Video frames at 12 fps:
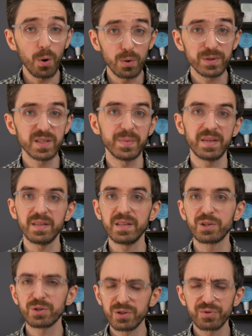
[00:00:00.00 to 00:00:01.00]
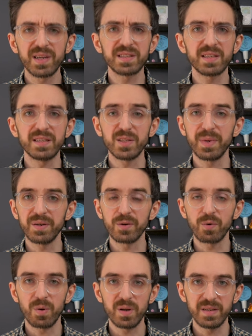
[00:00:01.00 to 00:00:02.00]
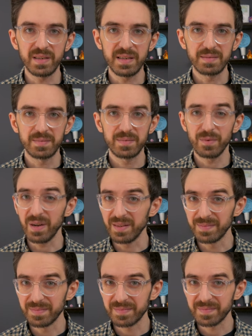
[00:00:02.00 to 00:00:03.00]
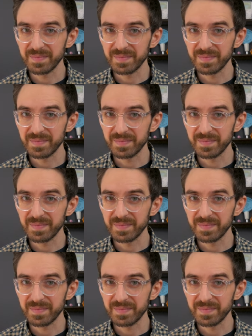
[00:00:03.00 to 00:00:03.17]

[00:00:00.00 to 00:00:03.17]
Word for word: ultimately should translate to better quality, right? But